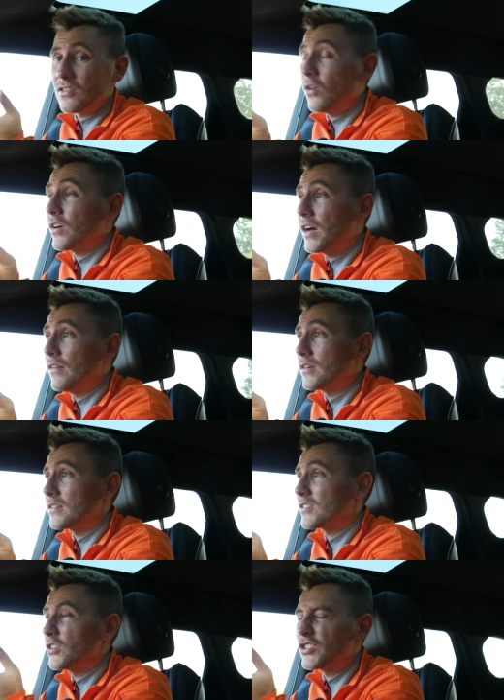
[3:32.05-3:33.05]
got a cover,
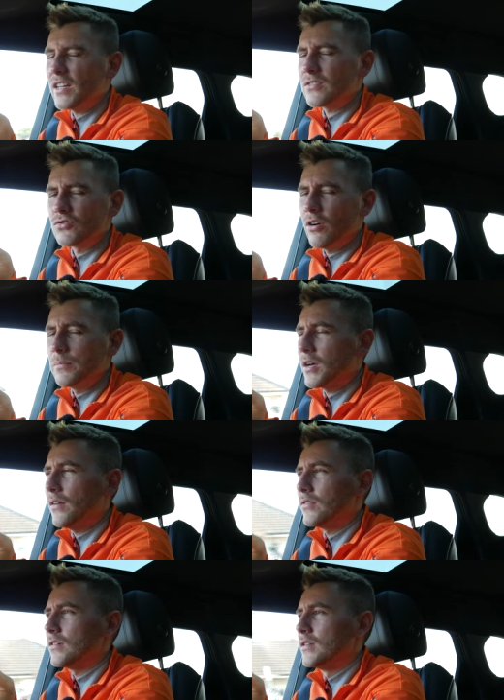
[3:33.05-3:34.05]
it's got a Jet Tribe
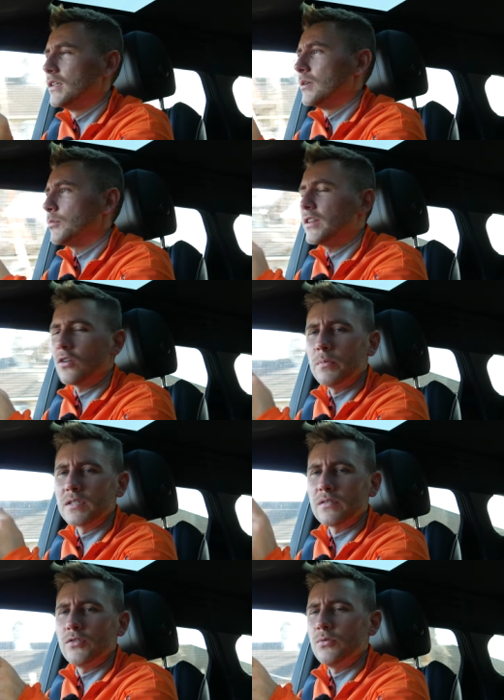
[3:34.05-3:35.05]
cover. Put in the
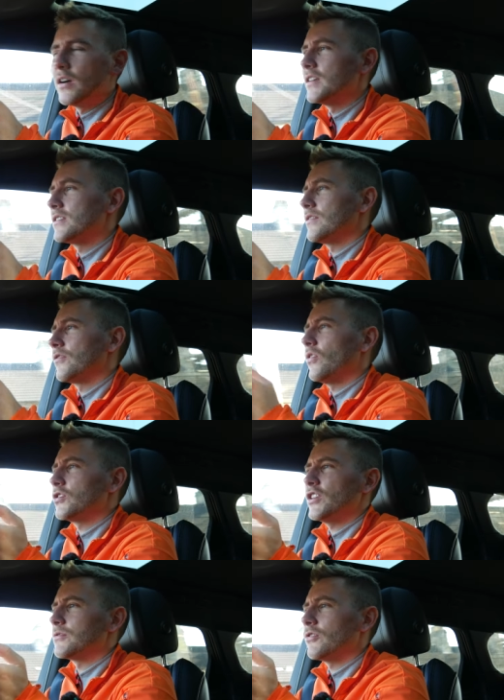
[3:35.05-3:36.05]
comments if you guys have got a
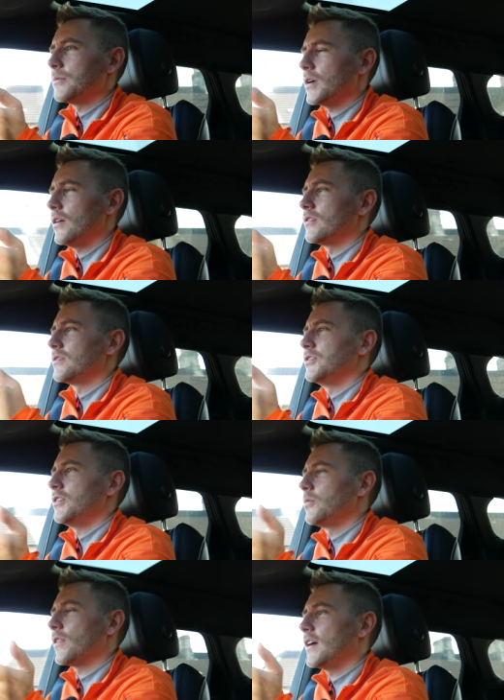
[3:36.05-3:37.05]
Jet Tribe cover, if you
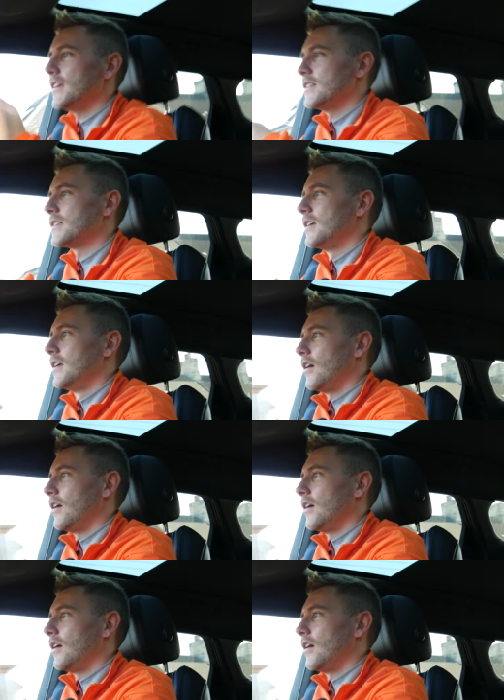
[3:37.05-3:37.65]
know what that is.